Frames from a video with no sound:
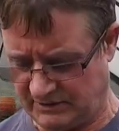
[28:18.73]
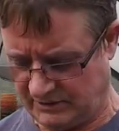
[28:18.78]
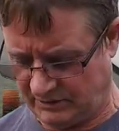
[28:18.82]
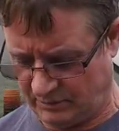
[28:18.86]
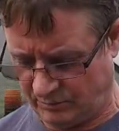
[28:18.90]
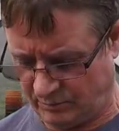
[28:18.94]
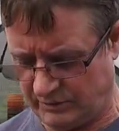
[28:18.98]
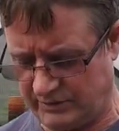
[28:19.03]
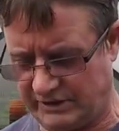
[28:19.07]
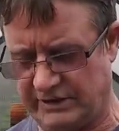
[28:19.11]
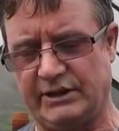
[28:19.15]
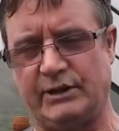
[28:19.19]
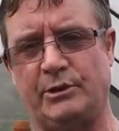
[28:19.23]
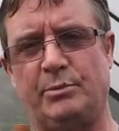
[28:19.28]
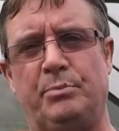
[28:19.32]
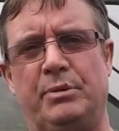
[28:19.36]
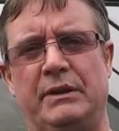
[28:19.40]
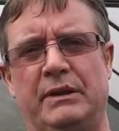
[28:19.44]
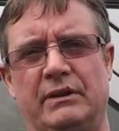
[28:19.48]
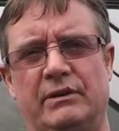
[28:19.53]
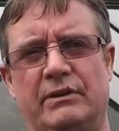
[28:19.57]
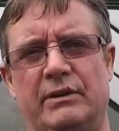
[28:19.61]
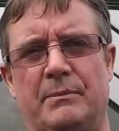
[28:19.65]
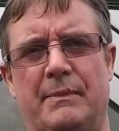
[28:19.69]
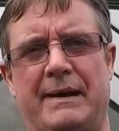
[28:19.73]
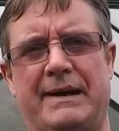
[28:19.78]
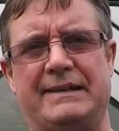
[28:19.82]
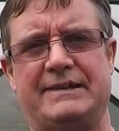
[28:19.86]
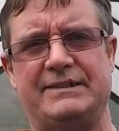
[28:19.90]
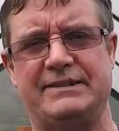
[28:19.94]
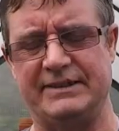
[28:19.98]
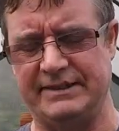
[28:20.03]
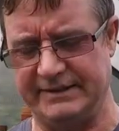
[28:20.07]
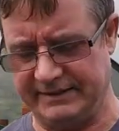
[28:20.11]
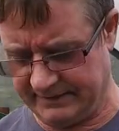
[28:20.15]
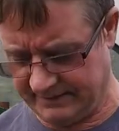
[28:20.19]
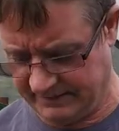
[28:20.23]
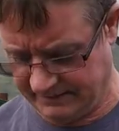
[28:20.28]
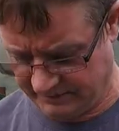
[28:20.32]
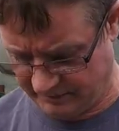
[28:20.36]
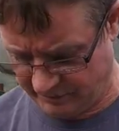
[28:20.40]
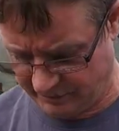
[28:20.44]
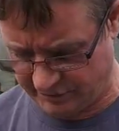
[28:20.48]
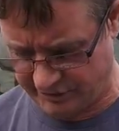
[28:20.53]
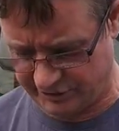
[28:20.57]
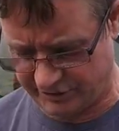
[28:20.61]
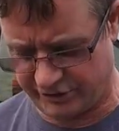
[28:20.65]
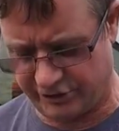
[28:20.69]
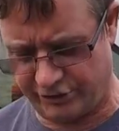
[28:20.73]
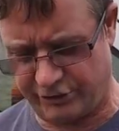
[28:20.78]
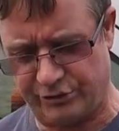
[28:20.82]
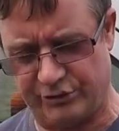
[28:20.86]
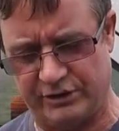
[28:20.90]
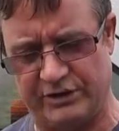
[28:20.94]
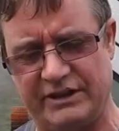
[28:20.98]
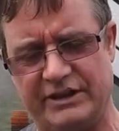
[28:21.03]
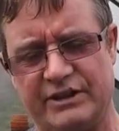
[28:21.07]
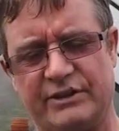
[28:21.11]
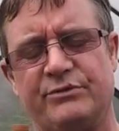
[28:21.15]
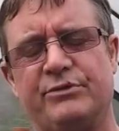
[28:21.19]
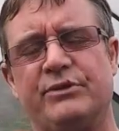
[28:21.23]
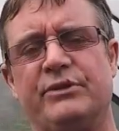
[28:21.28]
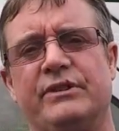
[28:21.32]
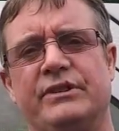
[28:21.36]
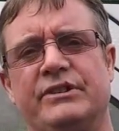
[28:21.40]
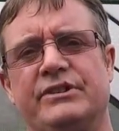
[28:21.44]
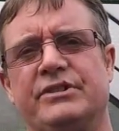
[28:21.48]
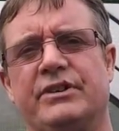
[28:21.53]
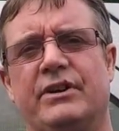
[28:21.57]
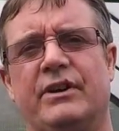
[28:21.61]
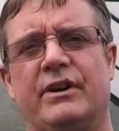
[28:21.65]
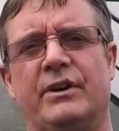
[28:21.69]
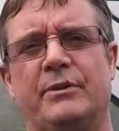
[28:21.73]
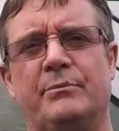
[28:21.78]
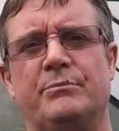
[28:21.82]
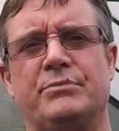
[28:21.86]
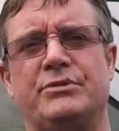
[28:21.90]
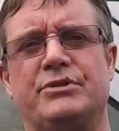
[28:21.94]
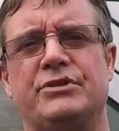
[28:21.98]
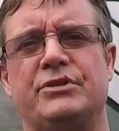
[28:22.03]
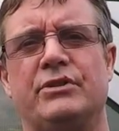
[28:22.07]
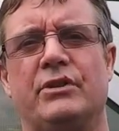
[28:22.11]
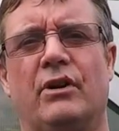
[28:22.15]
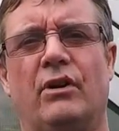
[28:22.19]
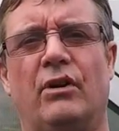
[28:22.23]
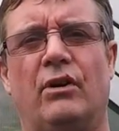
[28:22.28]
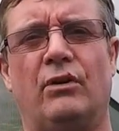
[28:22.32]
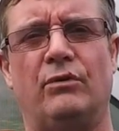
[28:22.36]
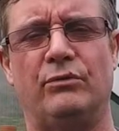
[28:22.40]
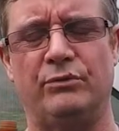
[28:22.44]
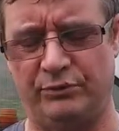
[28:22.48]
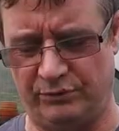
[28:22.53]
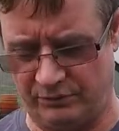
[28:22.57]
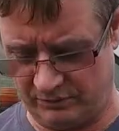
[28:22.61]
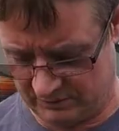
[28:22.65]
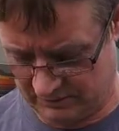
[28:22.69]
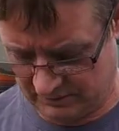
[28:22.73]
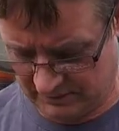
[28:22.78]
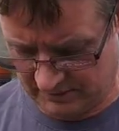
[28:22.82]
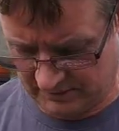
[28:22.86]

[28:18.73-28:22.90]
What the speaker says: with the capillary matting and the 3 different types of